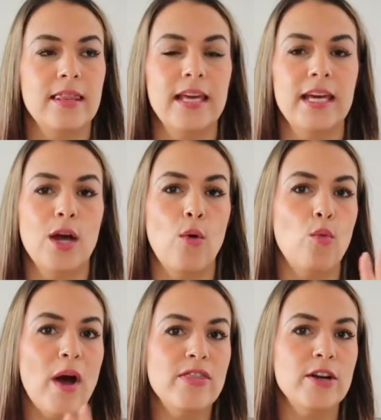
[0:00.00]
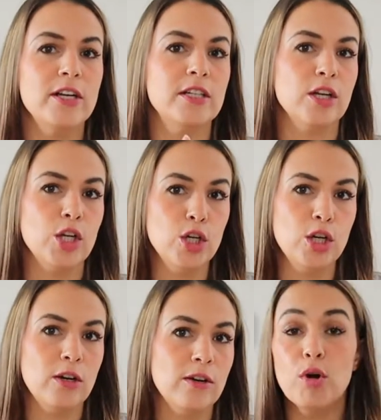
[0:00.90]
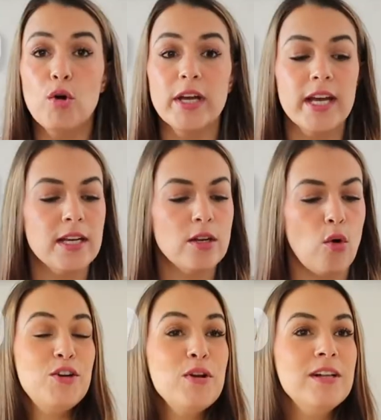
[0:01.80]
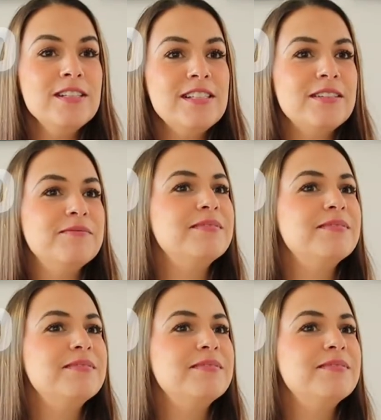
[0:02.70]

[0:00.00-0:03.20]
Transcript: the weathered look. Broken toodles.